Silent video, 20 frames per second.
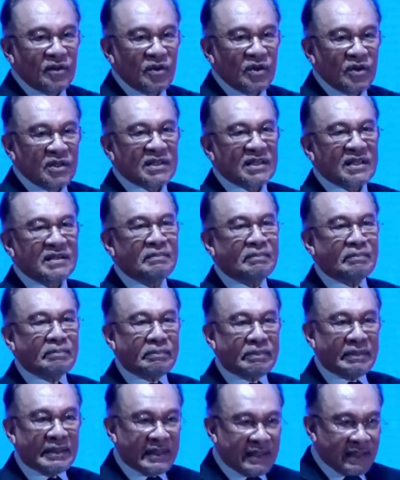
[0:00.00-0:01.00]
was
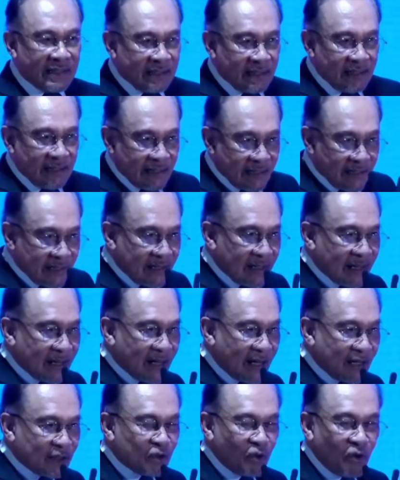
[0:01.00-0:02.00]
completely
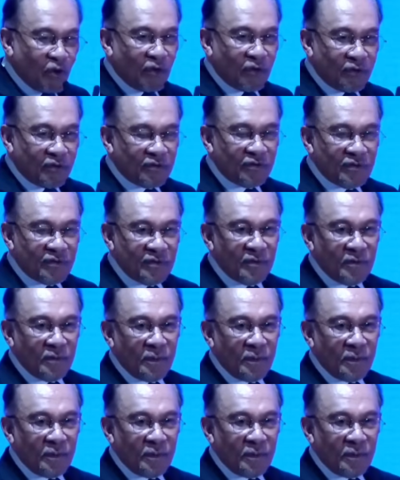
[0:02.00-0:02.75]
cut off,